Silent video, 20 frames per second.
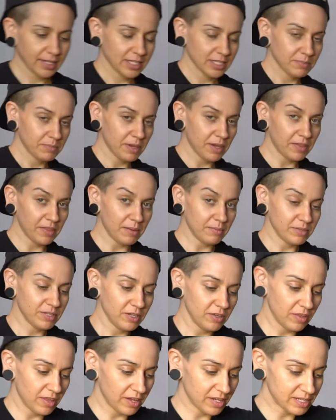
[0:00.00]
smell them
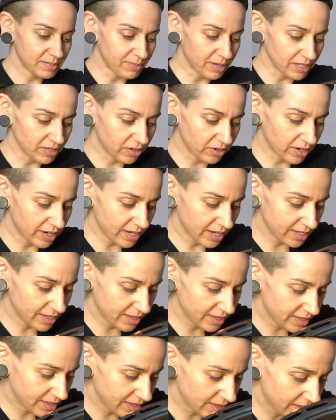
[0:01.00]
too, they smell great.
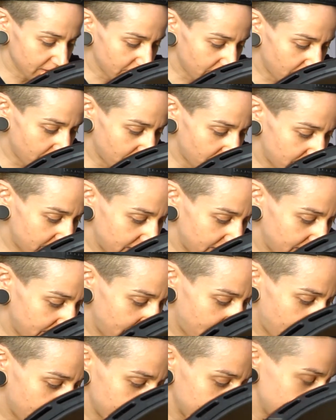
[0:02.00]
They're already
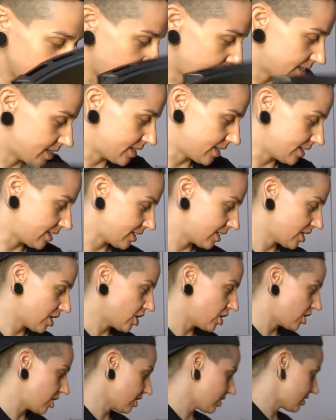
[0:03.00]
getting nice and
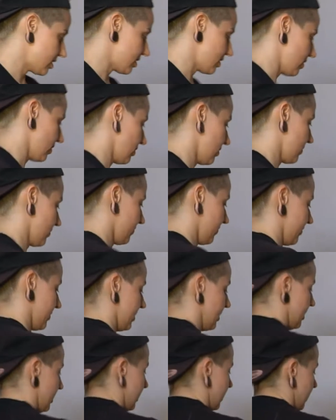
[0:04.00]
cooked, so
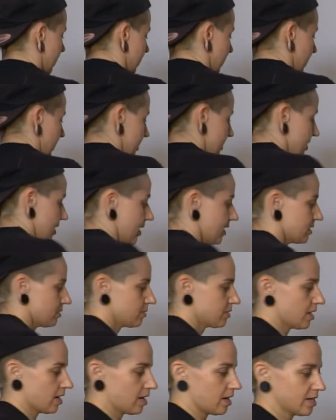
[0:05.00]
take some
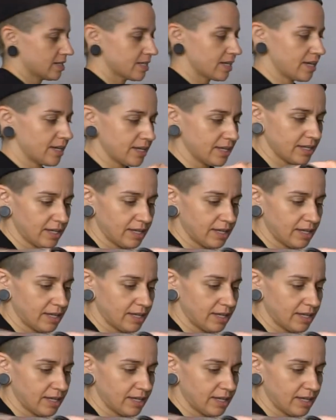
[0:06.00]
tongs and